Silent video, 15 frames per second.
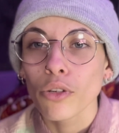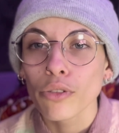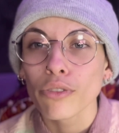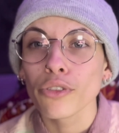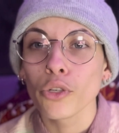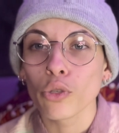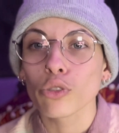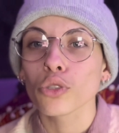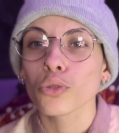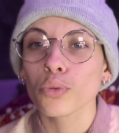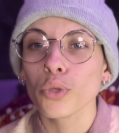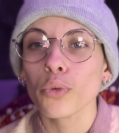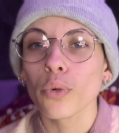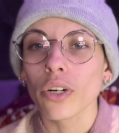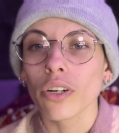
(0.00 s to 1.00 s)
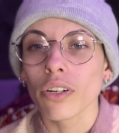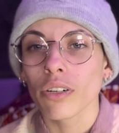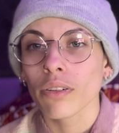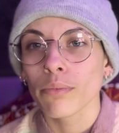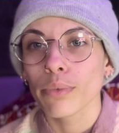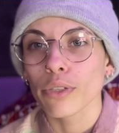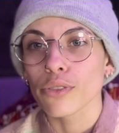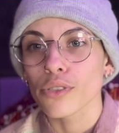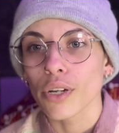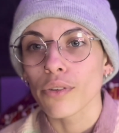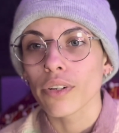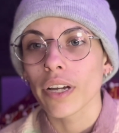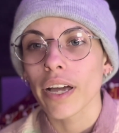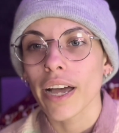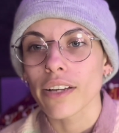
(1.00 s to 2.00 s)
your truer
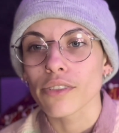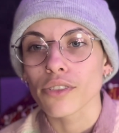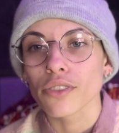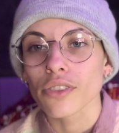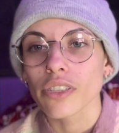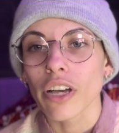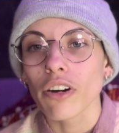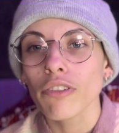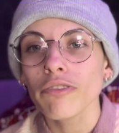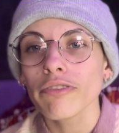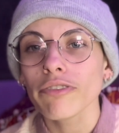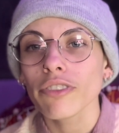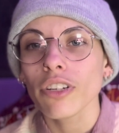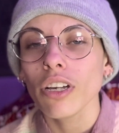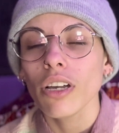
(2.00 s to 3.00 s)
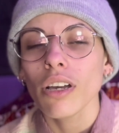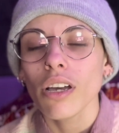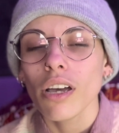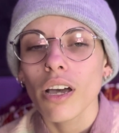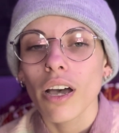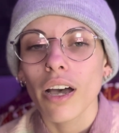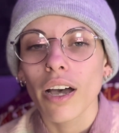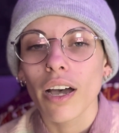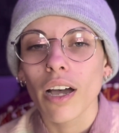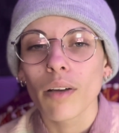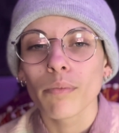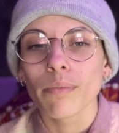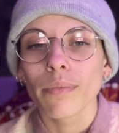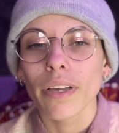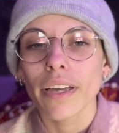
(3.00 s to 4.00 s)
persona as yourself,
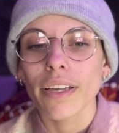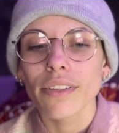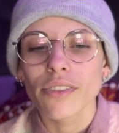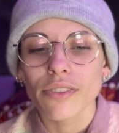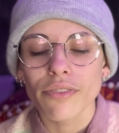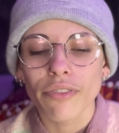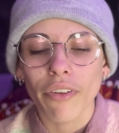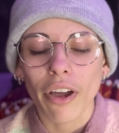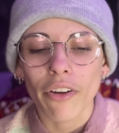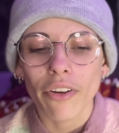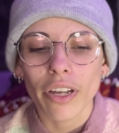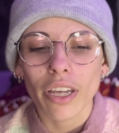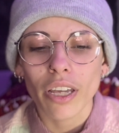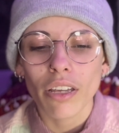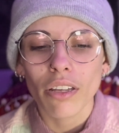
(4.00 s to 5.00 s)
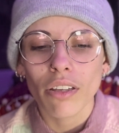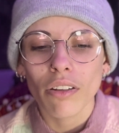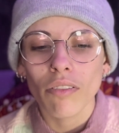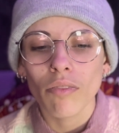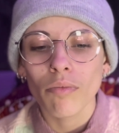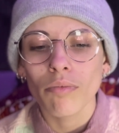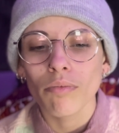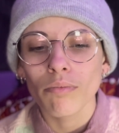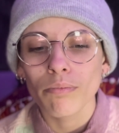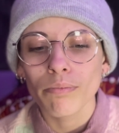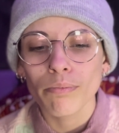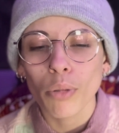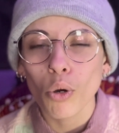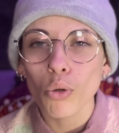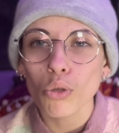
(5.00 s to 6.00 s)
it's a very
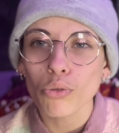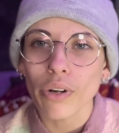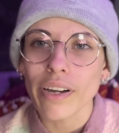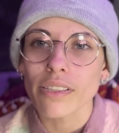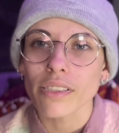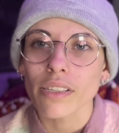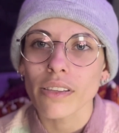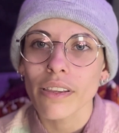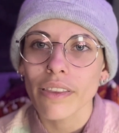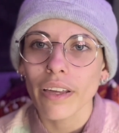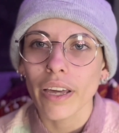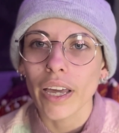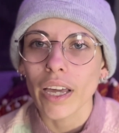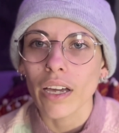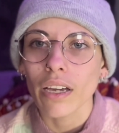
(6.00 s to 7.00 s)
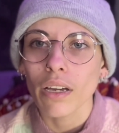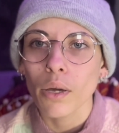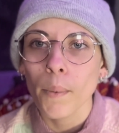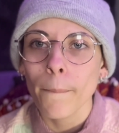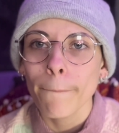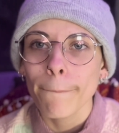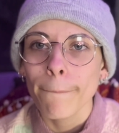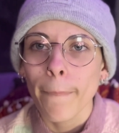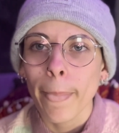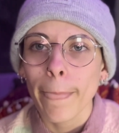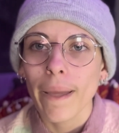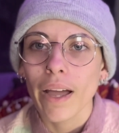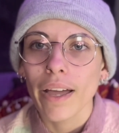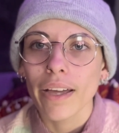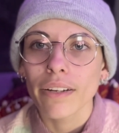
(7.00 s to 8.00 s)
polarizing thing.
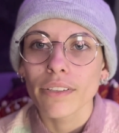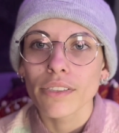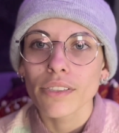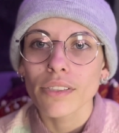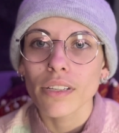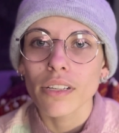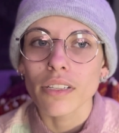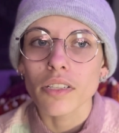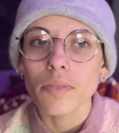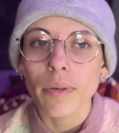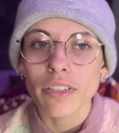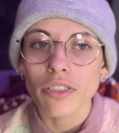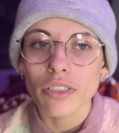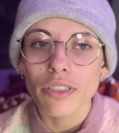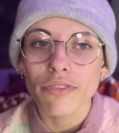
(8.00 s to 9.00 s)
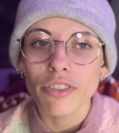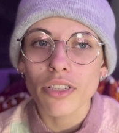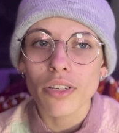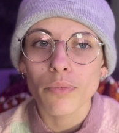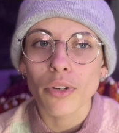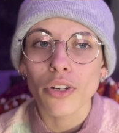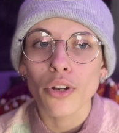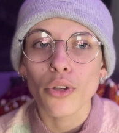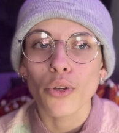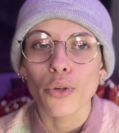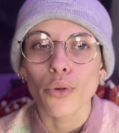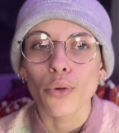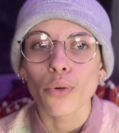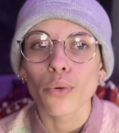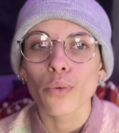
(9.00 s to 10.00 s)
And especially for someone
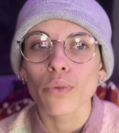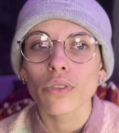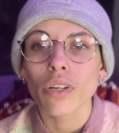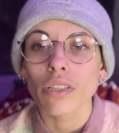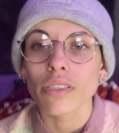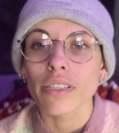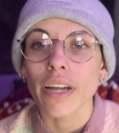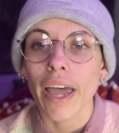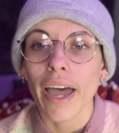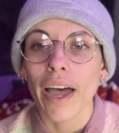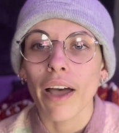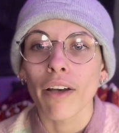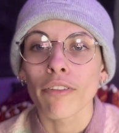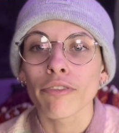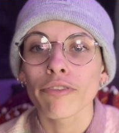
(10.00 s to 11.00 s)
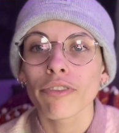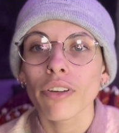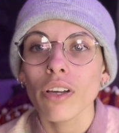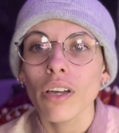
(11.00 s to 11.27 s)
who doesn't have